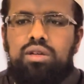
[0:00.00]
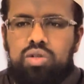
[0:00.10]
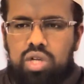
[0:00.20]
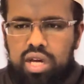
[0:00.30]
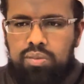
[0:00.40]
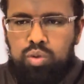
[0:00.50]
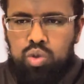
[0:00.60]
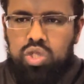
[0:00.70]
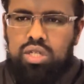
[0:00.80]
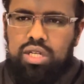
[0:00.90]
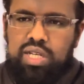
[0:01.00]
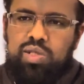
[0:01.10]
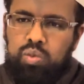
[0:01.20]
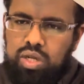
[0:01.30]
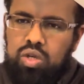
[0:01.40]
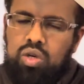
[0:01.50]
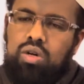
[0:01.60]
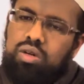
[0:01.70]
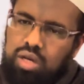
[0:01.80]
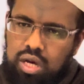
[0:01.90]
Dry ablution, yes. When
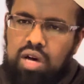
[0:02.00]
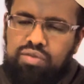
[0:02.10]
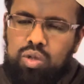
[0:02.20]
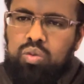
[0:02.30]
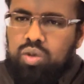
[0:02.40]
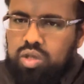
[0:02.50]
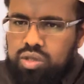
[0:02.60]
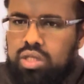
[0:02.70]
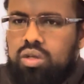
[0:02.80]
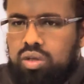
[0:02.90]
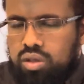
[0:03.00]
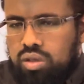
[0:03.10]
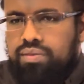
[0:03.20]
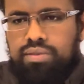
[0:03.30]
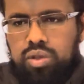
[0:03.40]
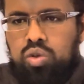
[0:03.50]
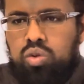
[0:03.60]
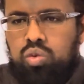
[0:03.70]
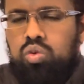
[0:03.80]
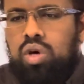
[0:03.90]
you have no water or
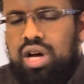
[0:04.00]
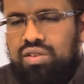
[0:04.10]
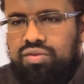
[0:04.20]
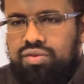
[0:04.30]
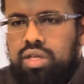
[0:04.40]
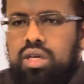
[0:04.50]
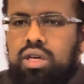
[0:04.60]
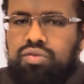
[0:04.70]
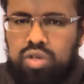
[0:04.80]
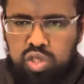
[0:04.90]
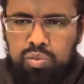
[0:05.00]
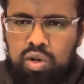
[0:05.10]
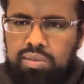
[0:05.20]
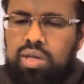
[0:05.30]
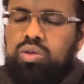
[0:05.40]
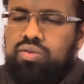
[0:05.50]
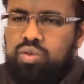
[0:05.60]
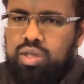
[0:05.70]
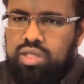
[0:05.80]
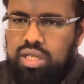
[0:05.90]
you have a very small amount of
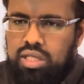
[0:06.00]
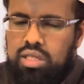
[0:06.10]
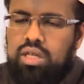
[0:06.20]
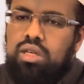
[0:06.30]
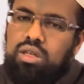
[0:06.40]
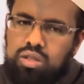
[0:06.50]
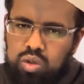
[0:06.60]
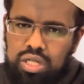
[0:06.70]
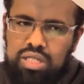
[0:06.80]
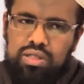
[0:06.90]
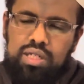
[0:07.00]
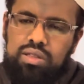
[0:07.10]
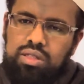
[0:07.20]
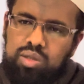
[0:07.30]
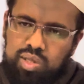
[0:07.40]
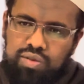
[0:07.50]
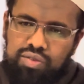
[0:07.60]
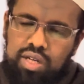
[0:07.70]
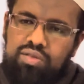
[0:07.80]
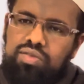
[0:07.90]
water and you need that to
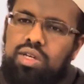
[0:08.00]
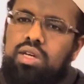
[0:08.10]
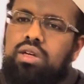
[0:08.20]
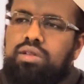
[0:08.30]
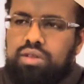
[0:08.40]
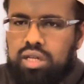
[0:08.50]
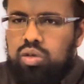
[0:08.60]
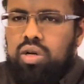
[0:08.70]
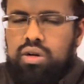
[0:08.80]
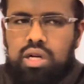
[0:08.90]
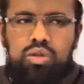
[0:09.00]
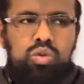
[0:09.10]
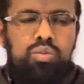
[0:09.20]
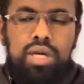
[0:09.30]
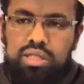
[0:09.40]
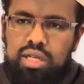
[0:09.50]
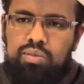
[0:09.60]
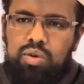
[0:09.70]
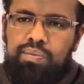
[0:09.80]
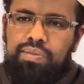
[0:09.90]
survive, then you are allowed to make
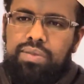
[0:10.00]
tayammum.